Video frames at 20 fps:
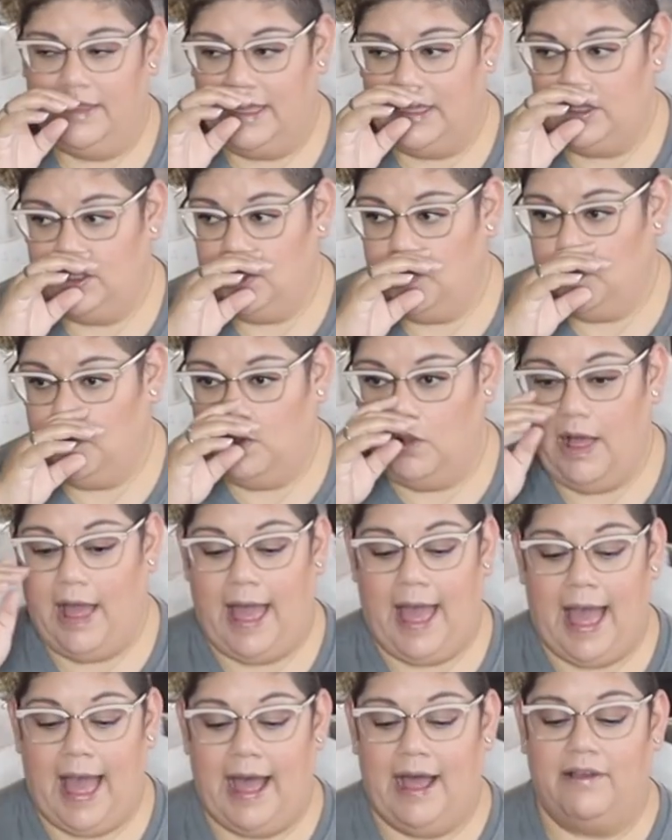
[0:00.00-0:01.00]
that you will
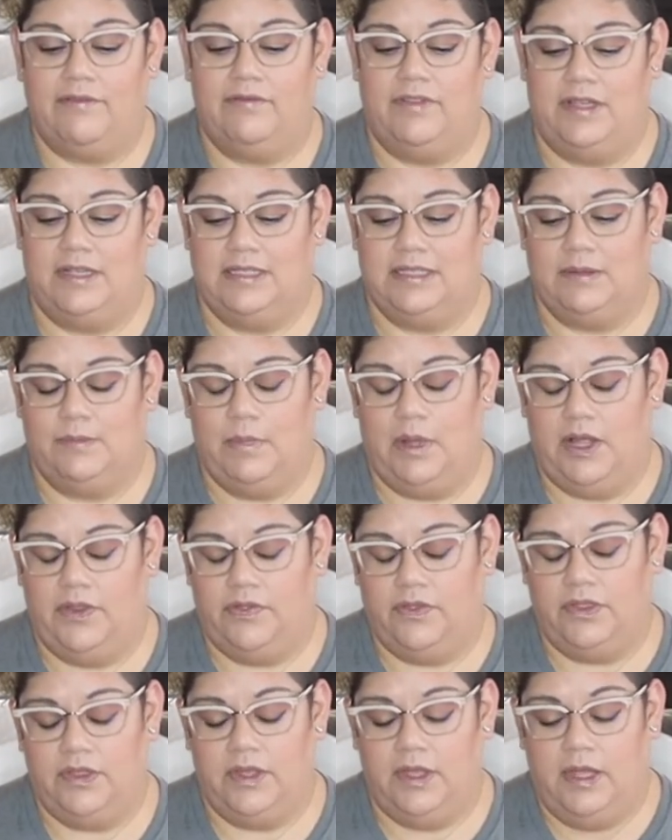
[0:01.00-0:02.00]
have this
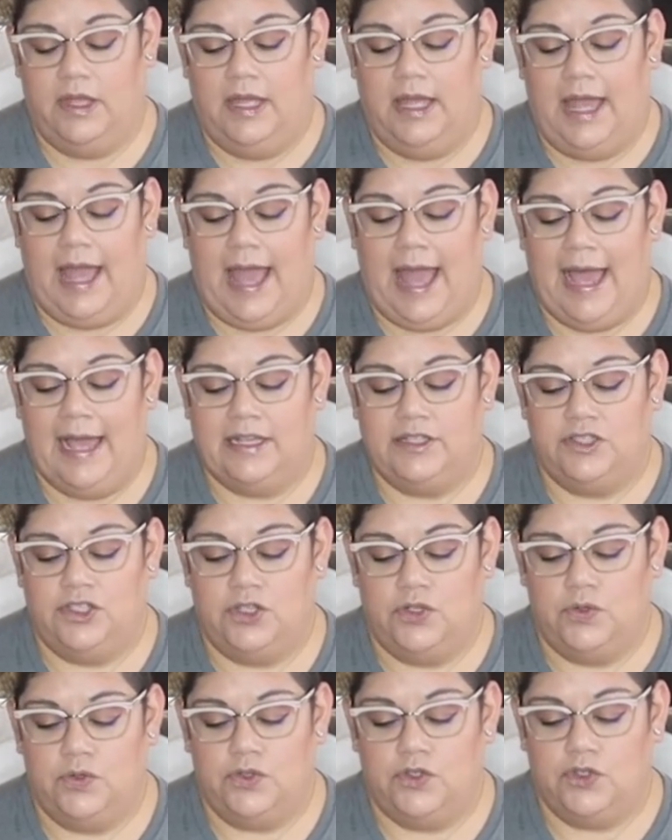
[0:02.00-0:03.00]
month as
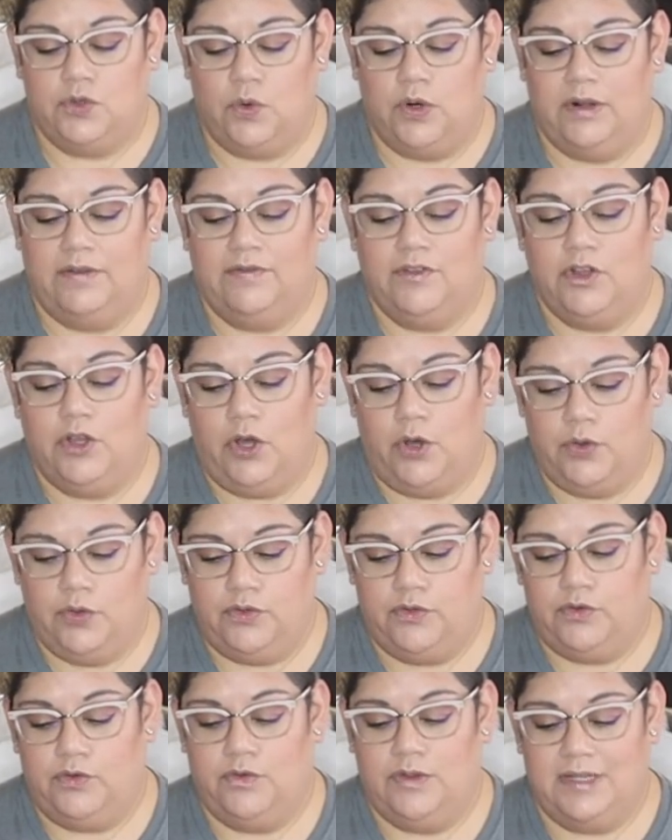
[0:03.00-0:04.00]
you sort of go
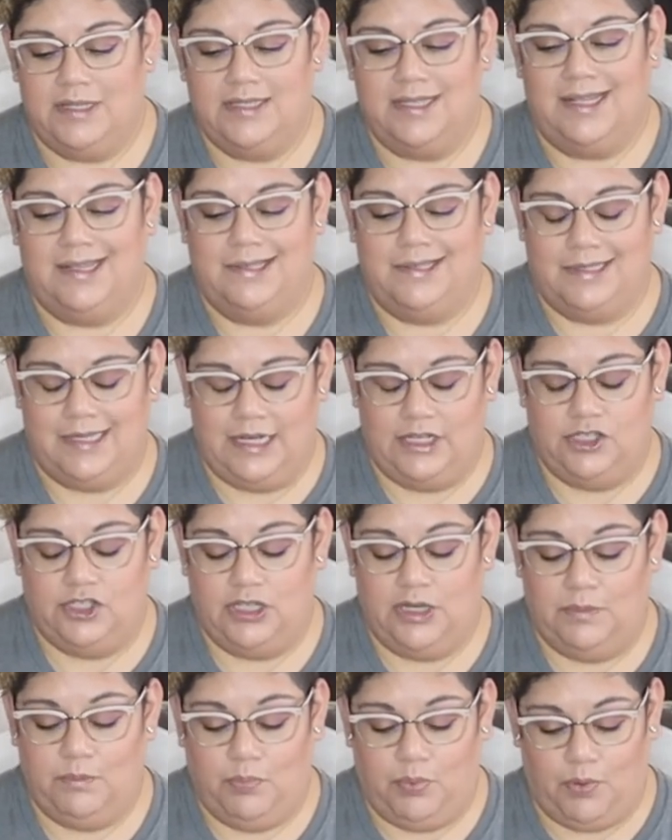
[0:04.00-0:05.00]
through this
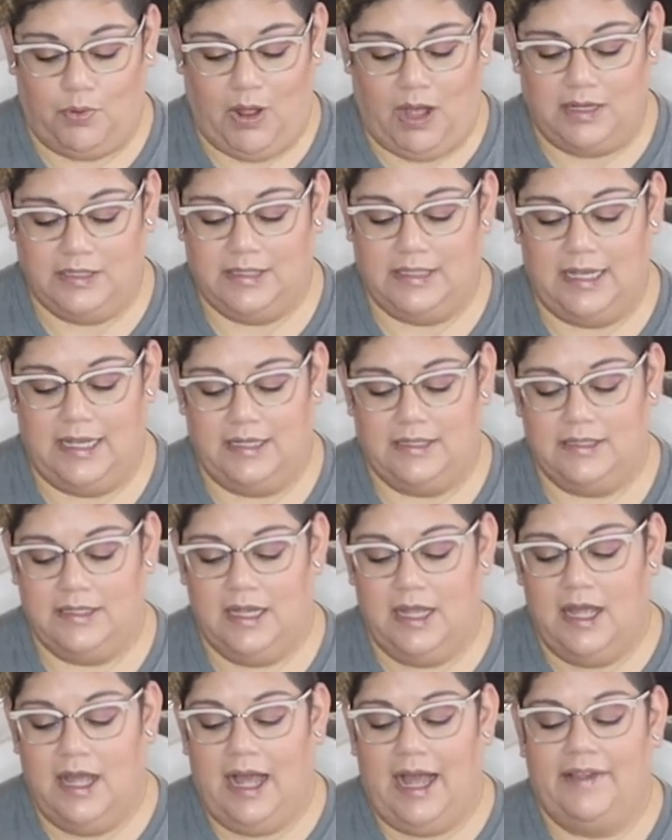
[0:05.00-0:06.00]
ascension process.
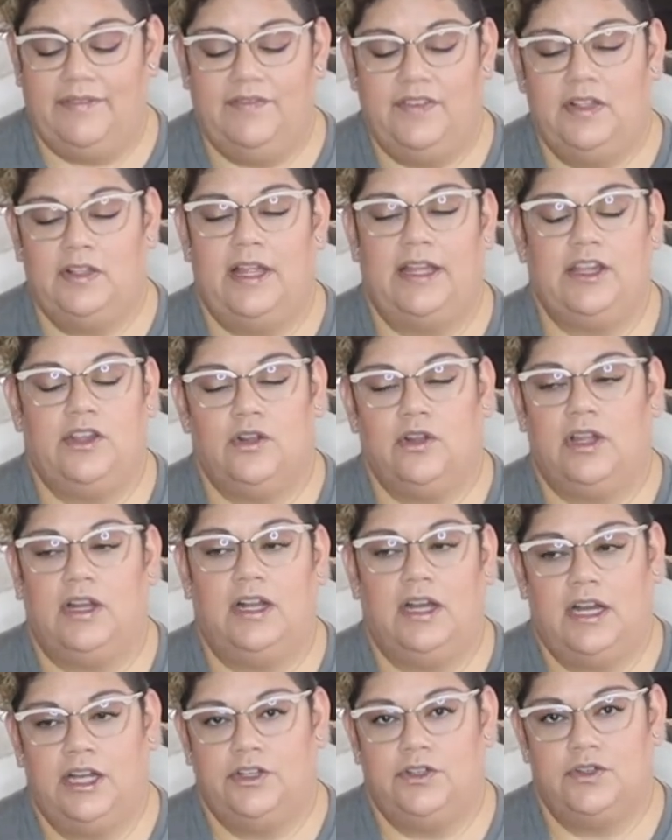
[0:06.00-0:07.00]
I feel like you're
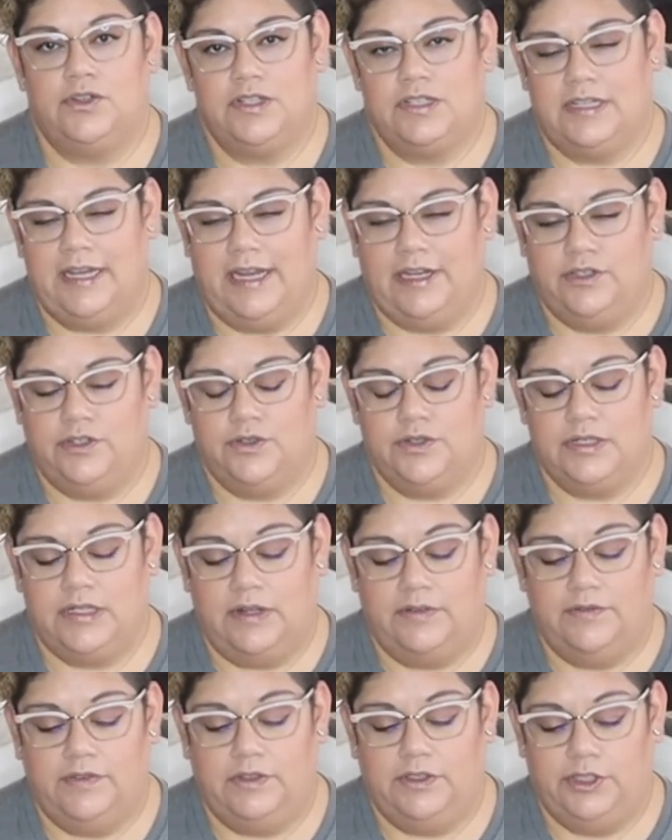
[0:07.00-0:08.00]
going to understand
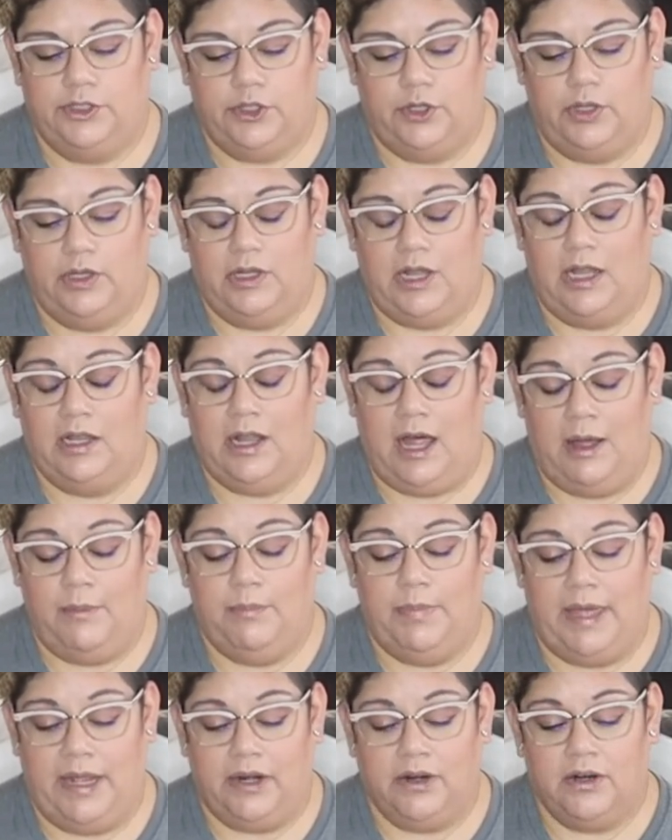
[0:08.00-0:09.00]
yourself a
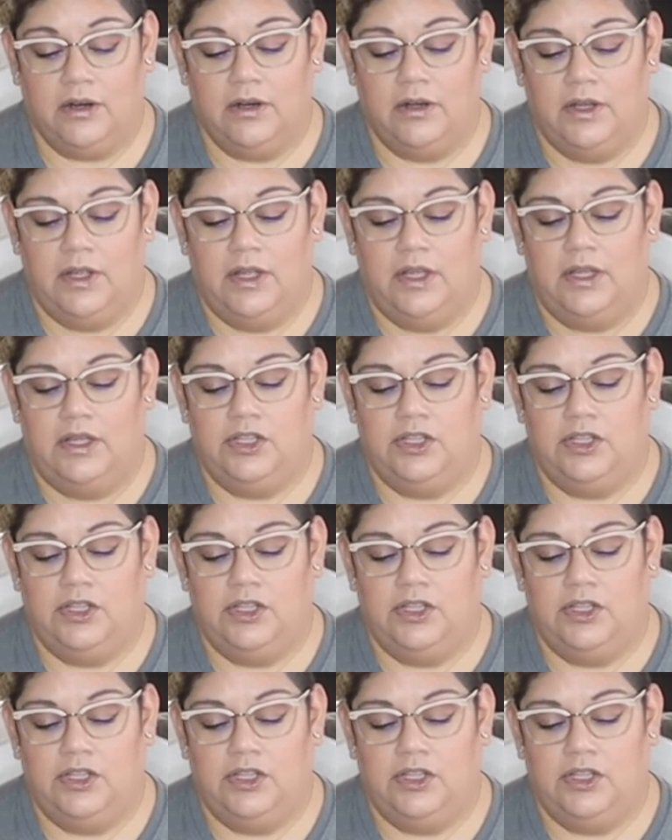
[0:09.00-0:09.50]
lot better.